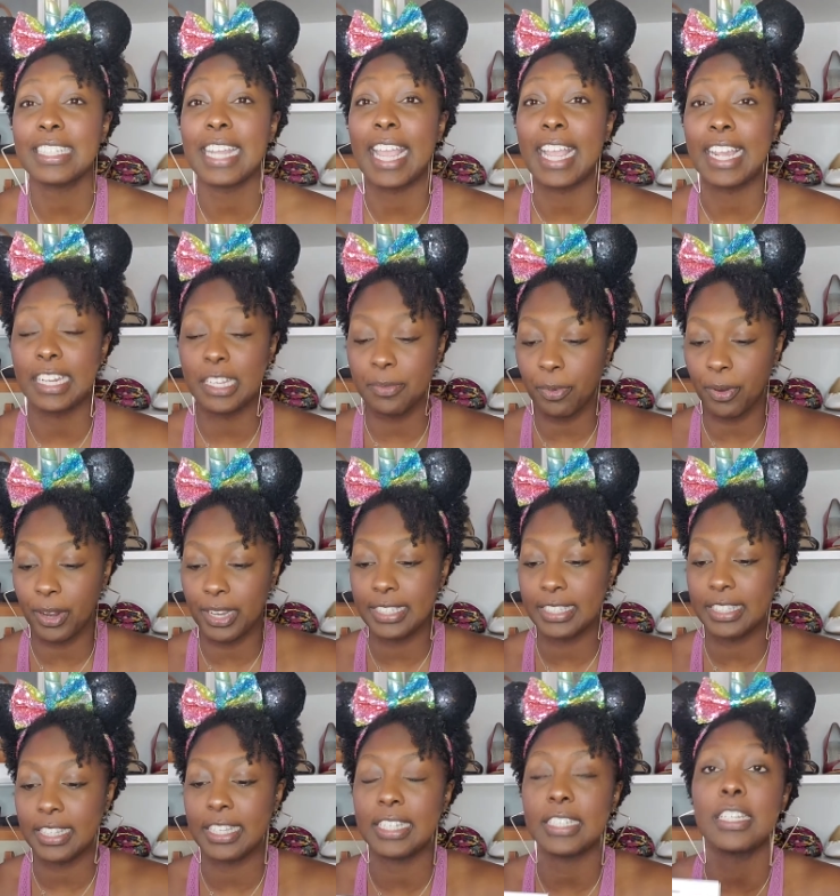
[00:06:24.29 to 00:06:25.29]
Annie
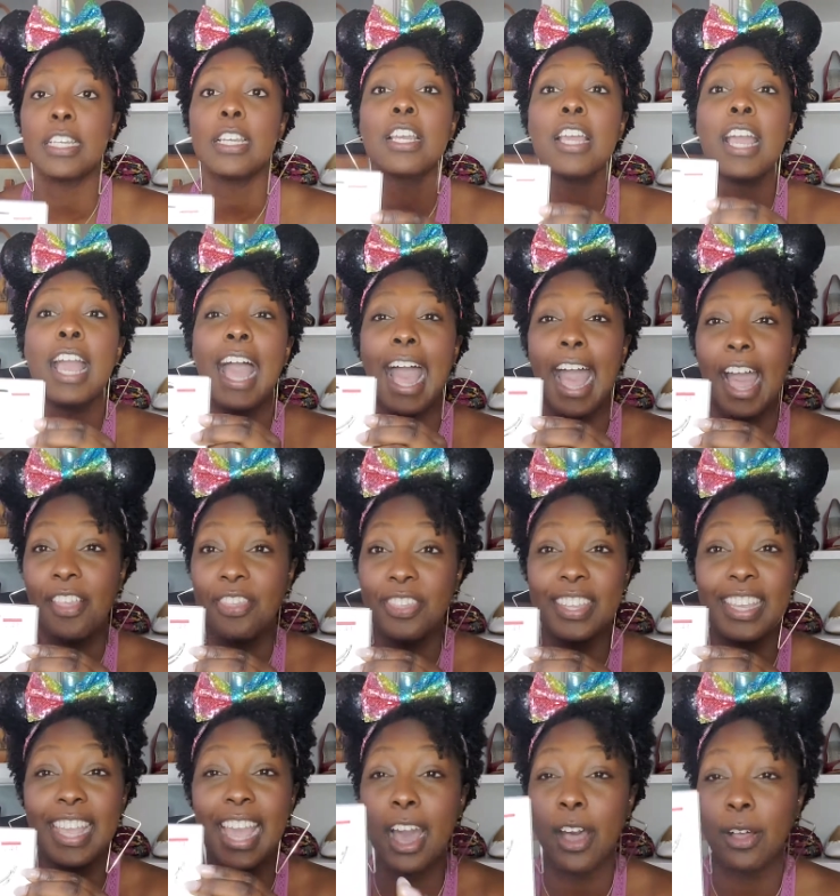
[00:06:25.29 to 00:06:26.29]
bracelet at
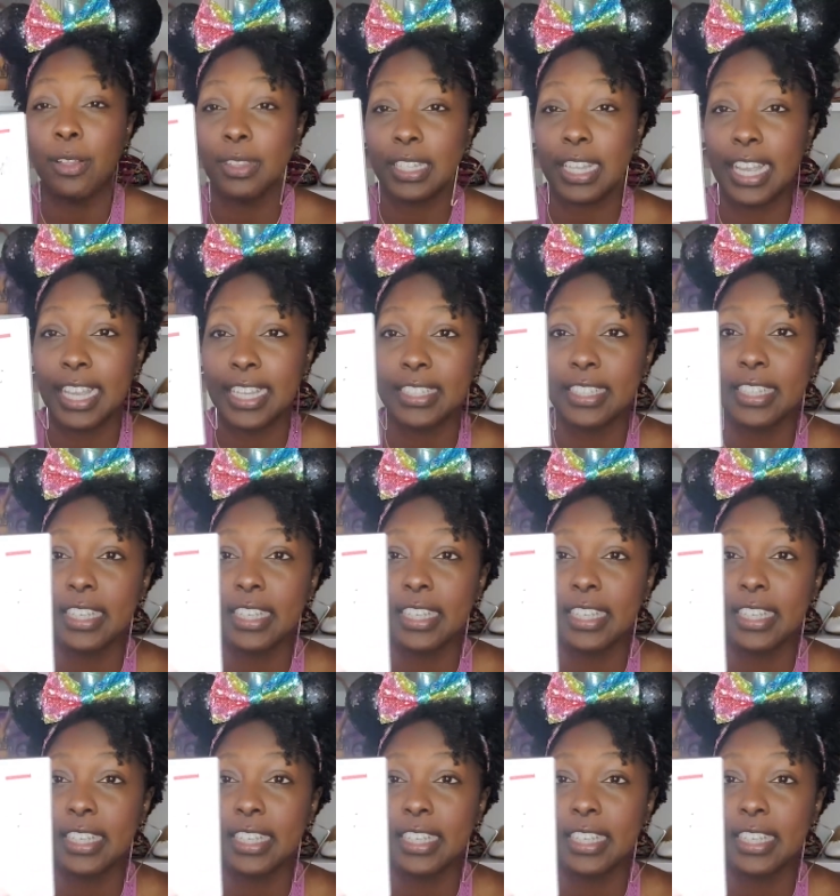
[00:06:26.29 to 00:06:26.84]
the outlet.